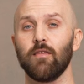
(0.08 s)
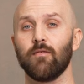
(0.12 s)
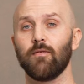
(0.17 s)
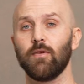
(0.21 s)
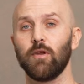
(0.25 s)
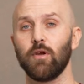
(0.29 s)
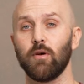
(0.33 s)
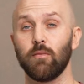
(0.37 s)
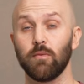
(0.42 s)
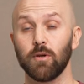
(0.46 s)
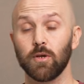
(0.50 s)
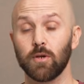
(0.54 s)
today's
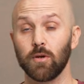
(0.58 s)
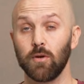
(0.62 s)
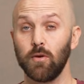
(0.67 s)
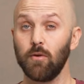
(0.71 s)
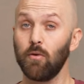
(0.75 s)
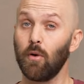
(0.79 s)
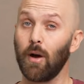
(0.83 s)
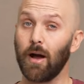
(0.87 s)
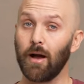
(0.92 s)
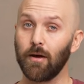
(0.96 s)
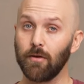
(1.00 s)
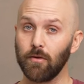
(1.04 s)
video, I'm going to show
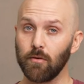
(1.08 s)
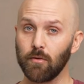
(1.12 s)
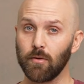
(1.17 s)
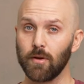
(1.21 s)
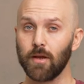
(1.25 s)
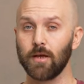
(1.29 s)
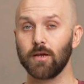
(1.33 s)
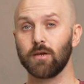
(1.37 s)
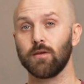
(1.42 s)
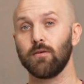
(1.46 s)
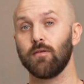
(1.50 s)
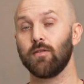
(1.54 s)
you how you can
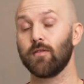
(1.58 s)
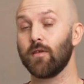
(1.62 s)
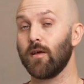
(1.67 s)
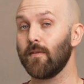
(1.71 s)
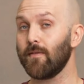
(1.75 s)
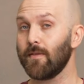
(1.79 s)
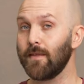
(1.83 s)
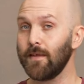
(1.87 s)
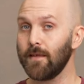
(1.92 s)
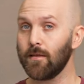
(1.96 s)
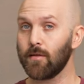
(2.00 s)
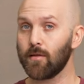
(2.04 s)
actually
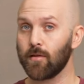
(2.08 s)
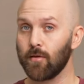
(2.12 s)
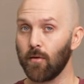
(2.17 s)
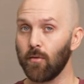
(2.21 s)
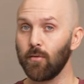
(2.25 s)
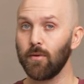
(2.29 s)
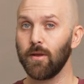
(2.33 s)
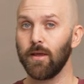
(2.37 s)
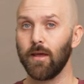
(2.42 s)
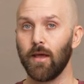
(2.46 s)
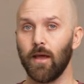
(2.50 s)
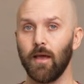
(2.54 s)
set the
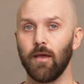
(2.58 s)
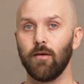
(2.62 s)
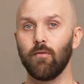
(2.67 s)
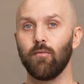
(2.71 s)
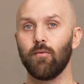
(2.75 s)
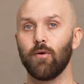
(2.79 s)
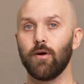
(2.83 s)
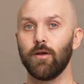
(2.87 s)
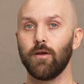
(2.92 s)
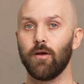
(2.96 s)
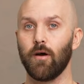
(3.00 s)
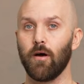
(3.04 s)
Sony
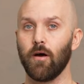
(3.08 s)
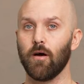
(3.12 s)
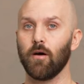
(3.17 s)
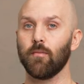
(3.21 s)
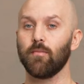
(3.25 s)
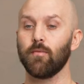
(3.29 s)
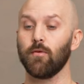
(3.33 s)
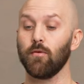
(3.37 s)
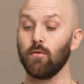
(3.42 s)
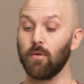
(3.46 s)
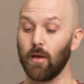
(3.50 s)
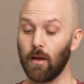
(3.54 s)
A1
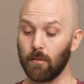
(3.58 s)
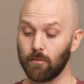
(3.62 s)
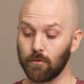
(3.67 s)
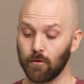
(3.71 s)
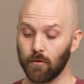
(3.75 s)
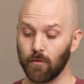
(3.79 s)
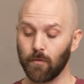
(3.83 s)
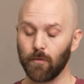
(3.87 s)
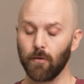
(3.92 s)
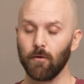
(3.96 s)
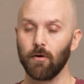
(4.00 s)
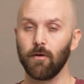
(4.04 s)
up to
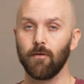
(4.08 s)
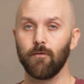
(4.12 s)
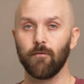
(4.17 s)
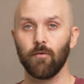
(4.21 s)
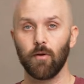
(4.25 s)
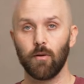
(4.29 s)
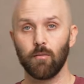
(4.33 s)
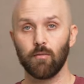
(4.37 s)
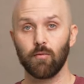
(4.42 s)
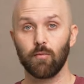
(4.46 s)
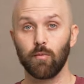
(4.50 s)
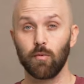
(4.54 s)
capture 30
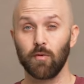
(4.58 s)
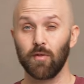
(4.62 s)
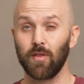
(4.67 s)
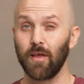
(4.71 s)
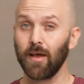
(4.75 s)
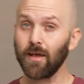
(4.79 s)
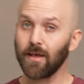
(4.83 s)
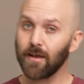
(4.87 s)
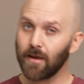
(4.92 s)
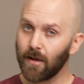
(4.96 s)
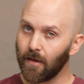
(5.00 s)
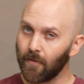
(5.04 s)
frames per
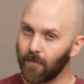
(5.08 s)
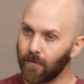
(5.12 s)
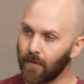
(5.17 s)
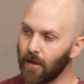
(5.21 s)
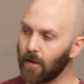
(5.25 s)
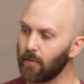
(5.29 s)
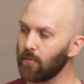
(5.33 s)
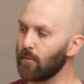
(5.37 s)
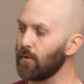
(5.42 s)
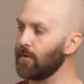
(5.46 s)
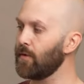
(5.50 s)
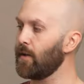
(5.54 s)
second, and
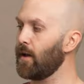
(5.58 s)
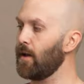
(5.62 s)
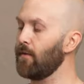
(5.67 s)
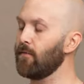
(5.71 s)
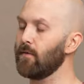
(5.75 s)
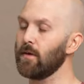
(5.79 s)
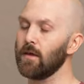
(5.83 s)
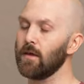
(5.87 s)
then we'll dive